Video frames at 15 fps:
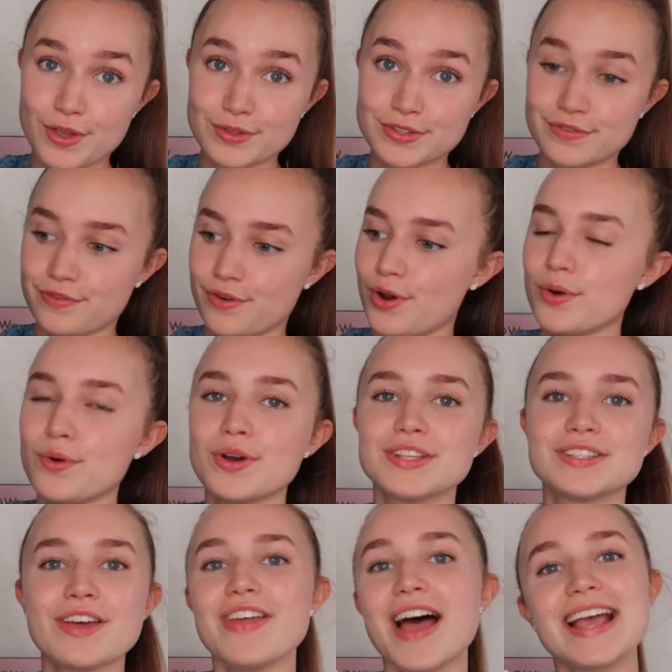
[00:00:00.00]
beautiful.
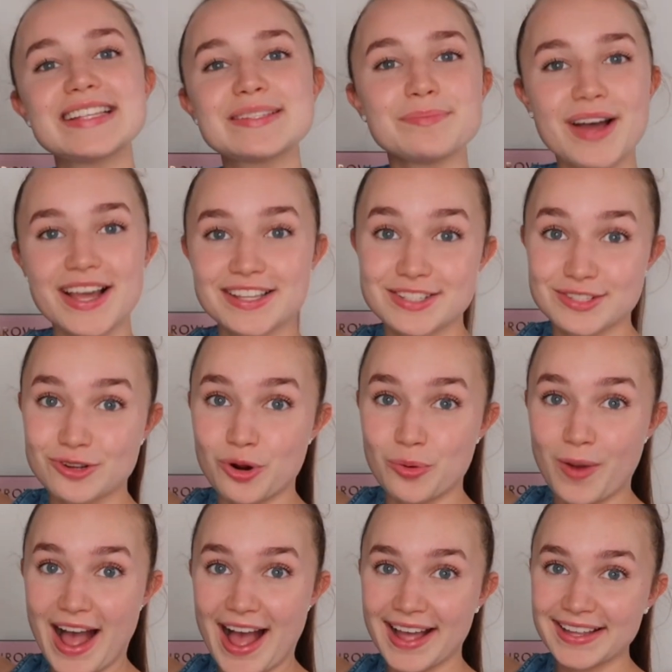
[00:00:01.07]
So that is my
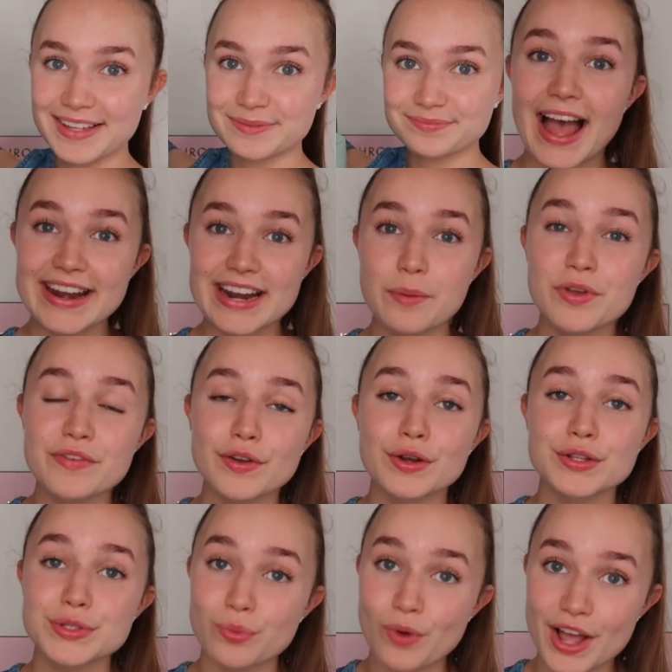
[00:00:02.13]
school bag. And now moving
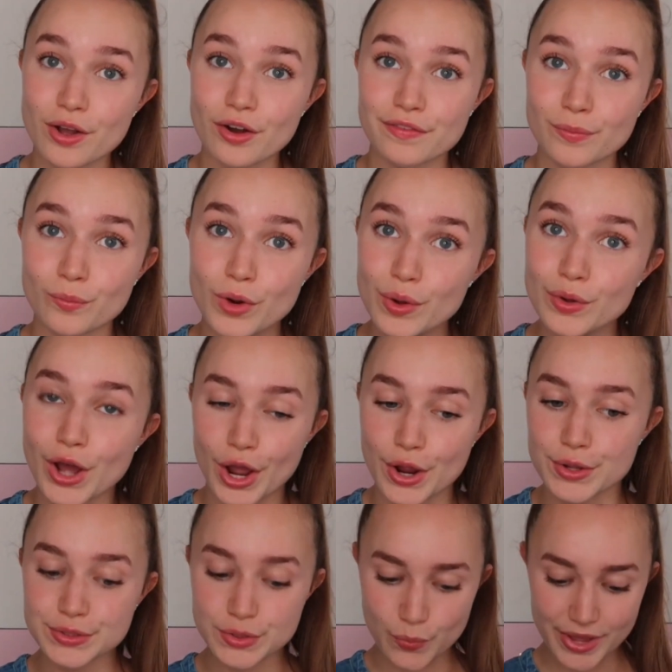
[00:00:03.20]
on to what I got from
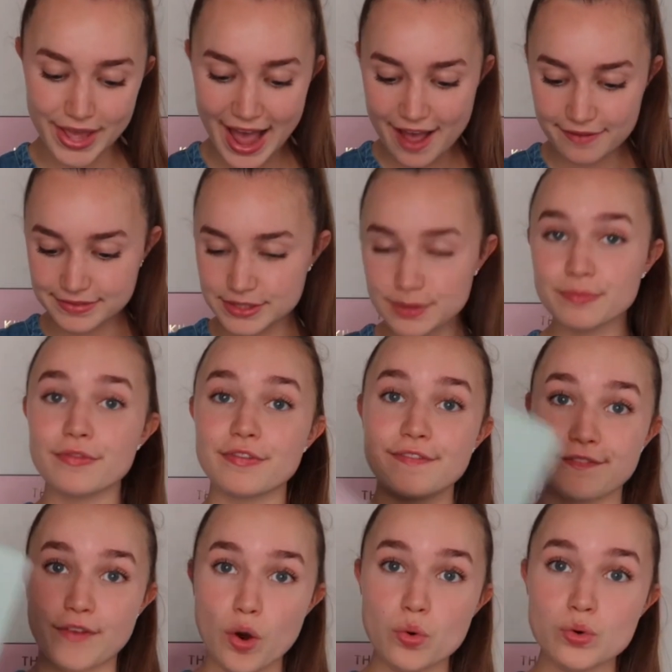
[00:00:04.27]
Wilko's, we have some
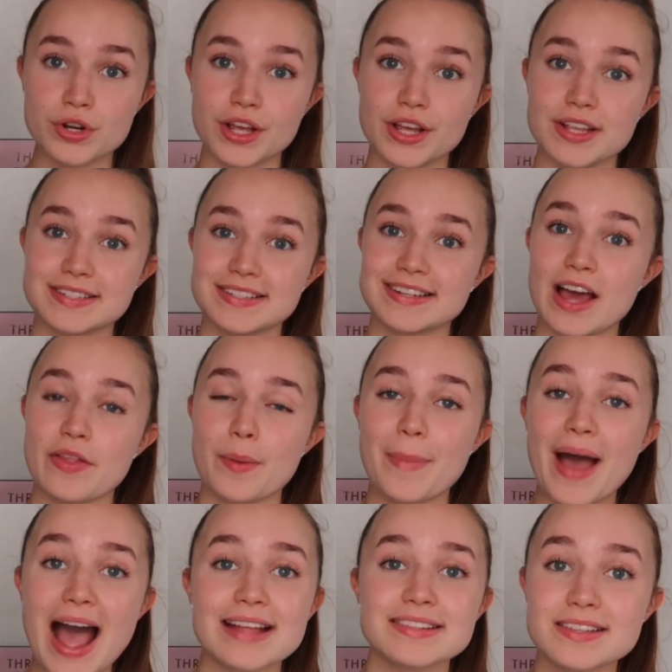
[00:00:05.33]
folders. Now the
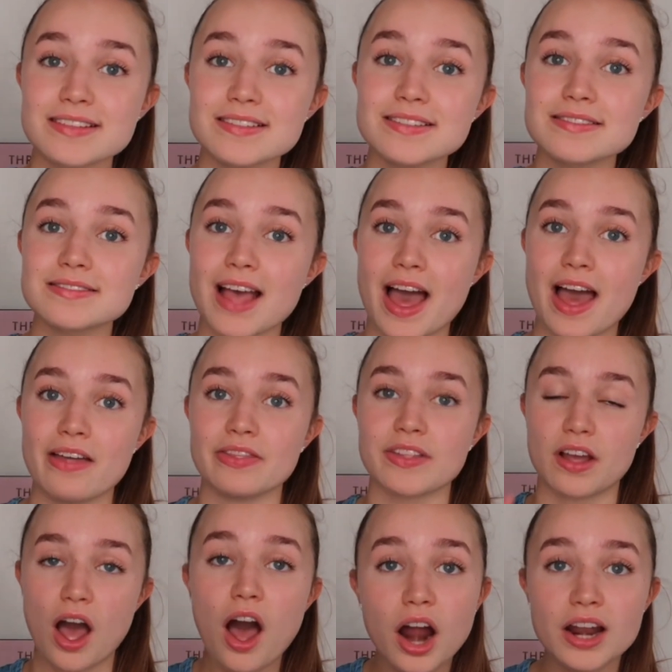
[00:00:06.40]
patterns and
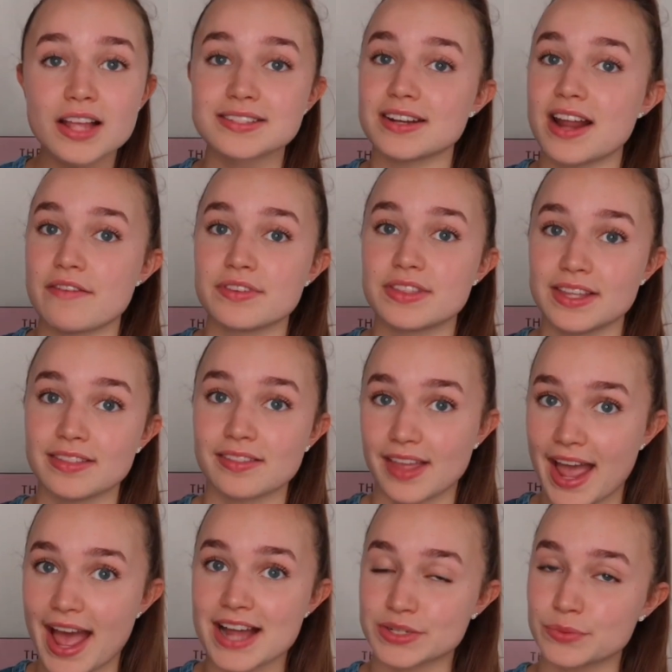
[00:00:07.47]
the colors and everything that
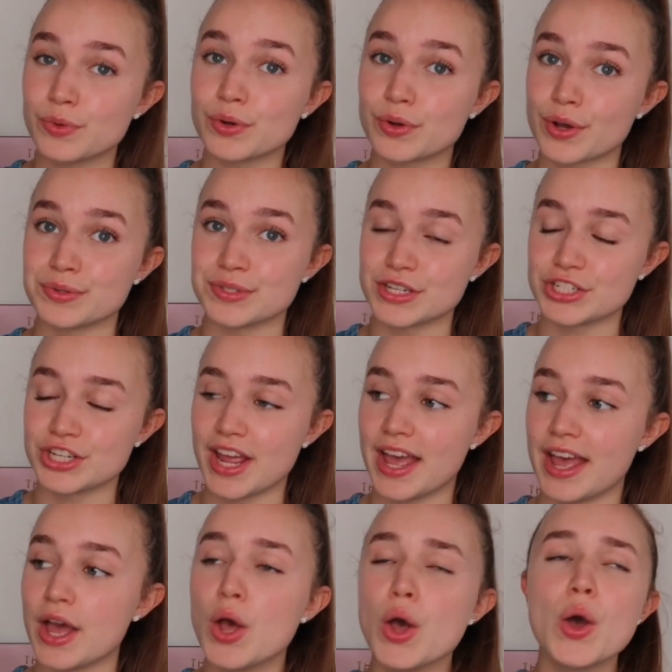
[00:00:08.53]
they had in Wilko's this
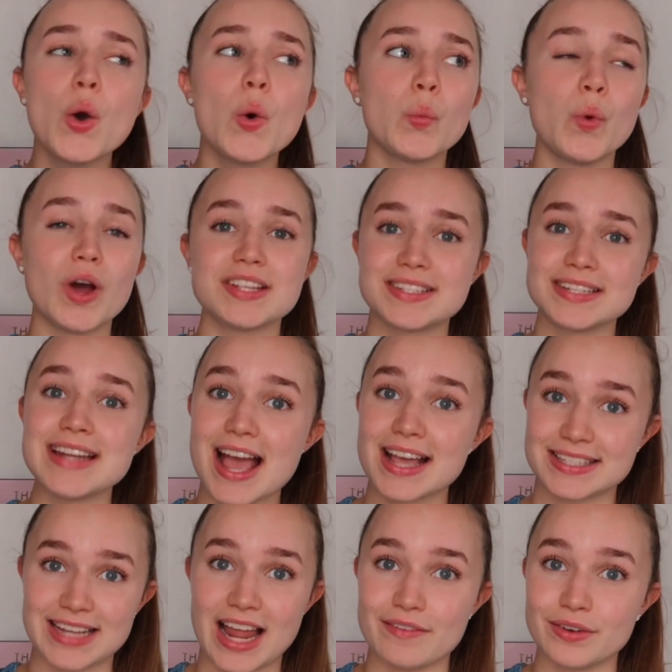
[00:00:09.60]
year was
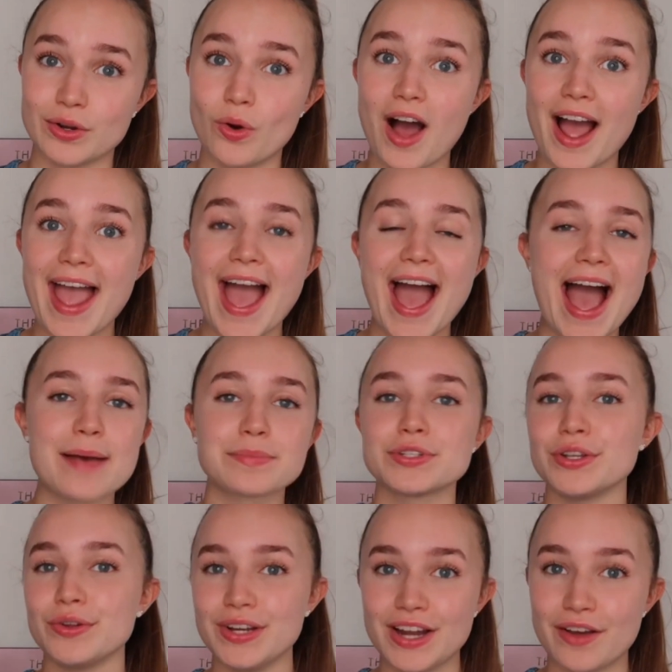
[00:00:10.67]
next level. I
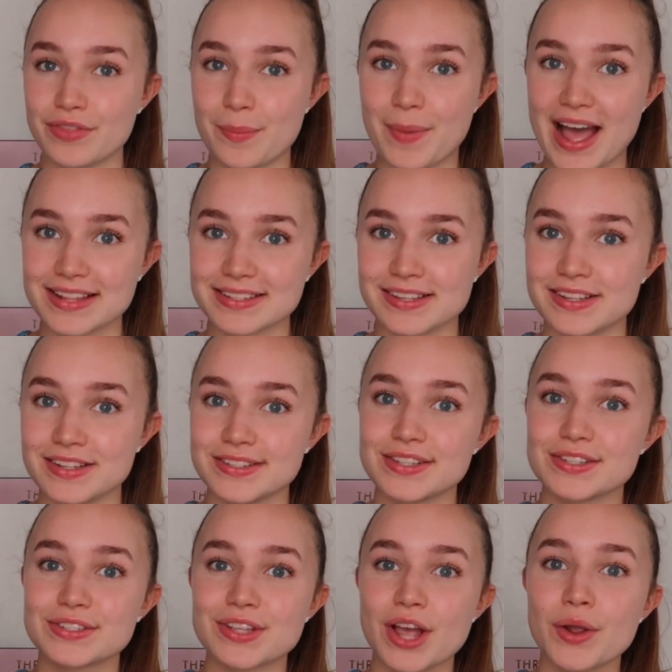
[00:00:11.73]
absolutely love the
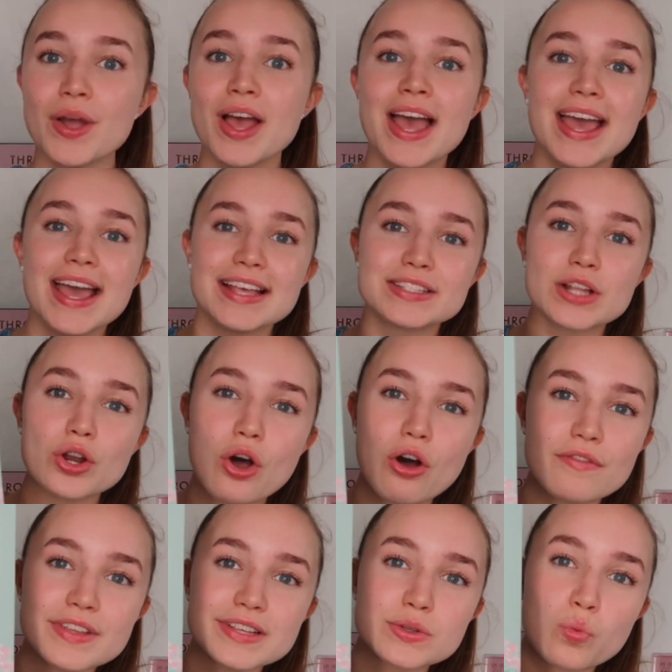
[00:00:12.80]
patterns. So it's a
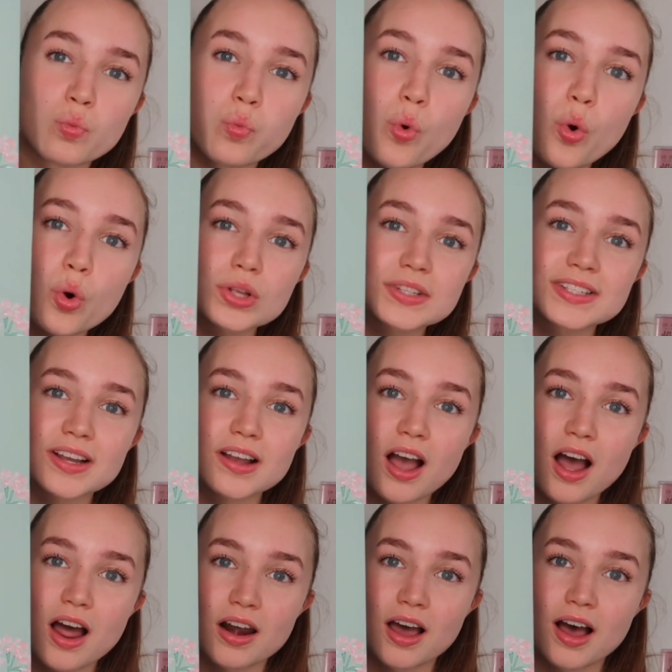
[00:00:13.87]
lot of this
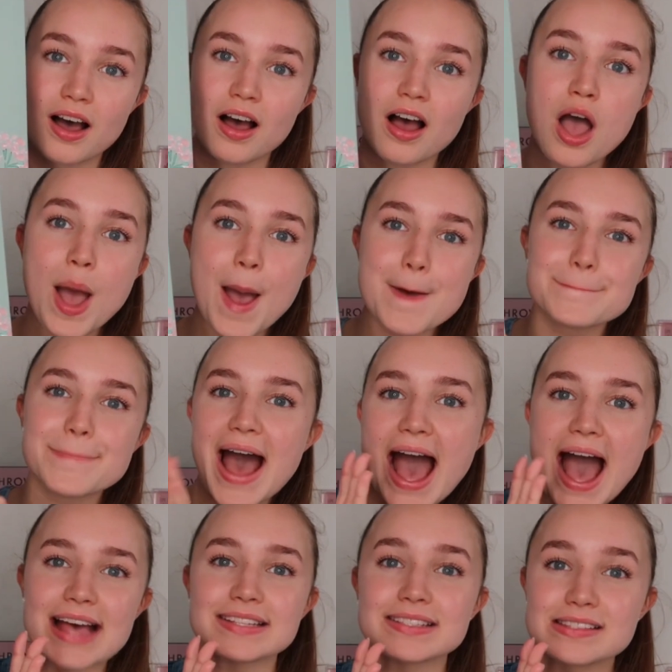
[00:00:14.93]
watercolor
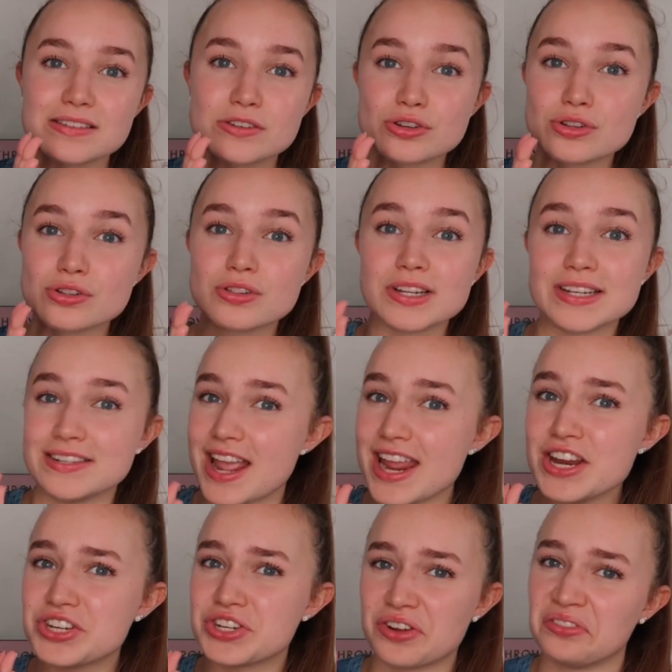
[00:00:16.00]
pastel
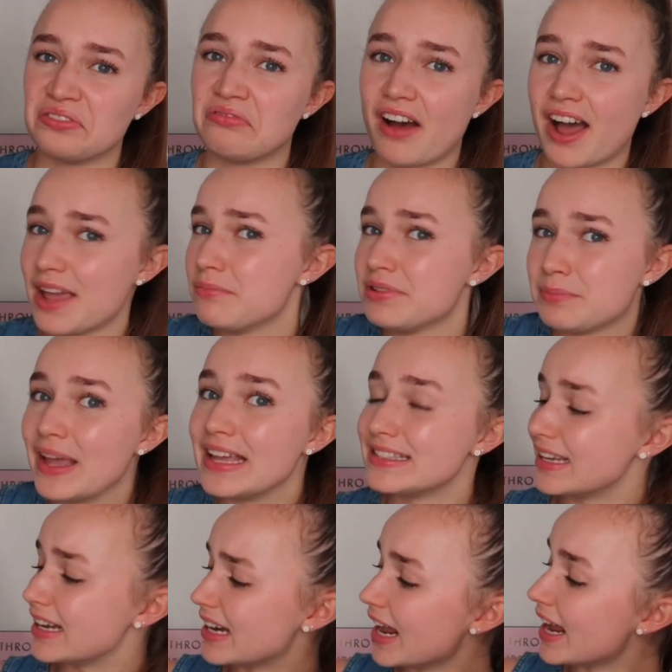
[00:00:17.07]
nature vibes
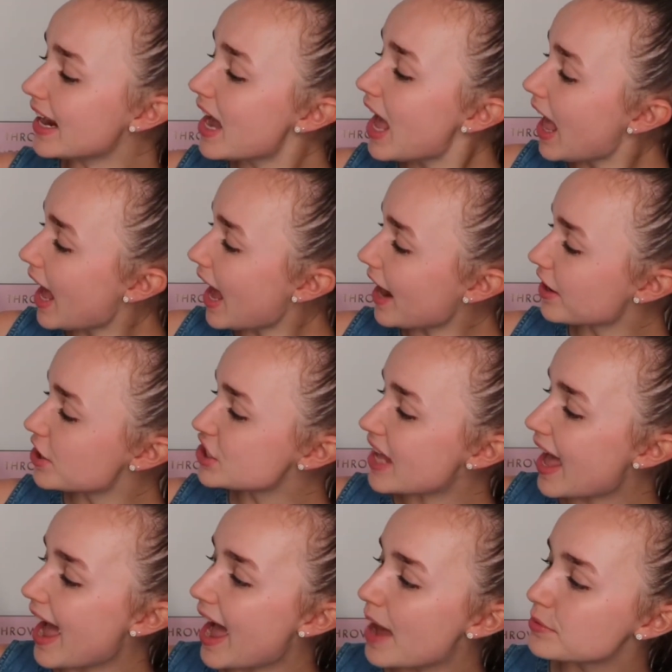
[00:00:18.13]
basically, and I
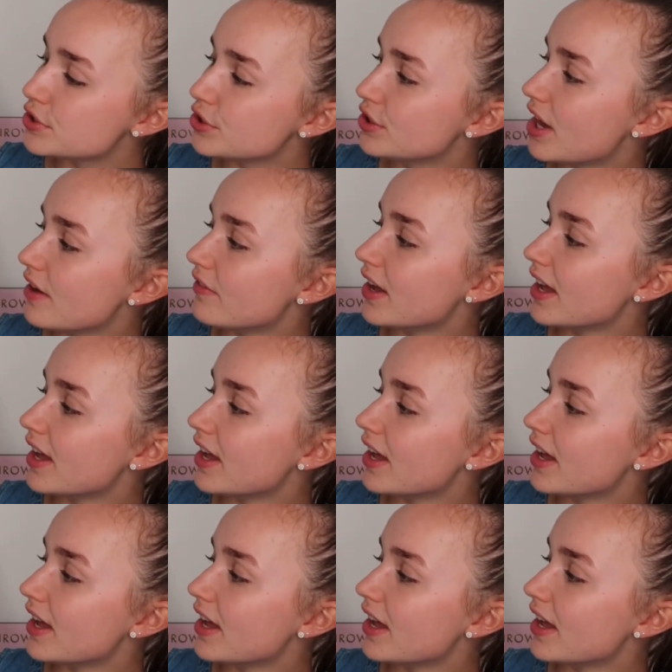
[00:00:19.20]
just absolutely love